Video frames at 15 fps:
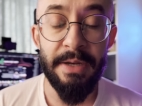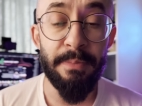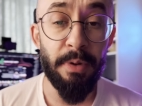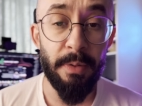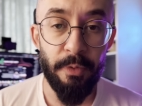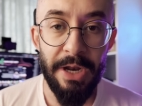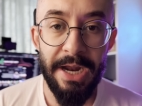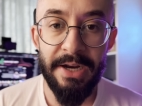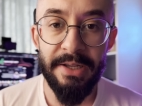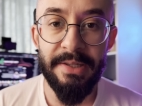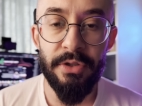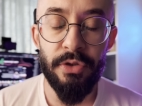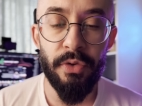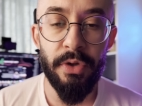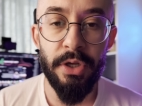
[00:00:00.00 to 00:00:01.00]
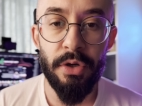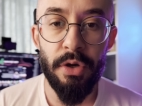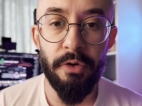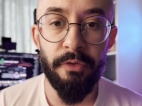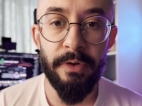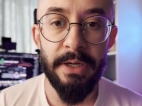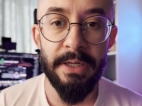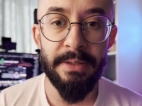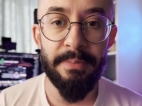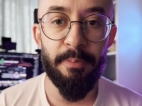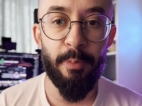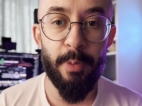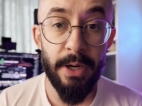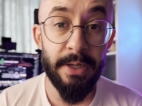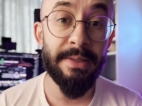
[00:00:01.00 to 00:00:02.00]
in popularity during COVID,
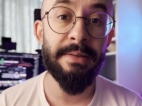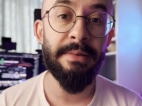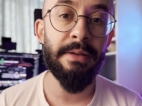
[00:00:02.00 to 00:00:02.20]
but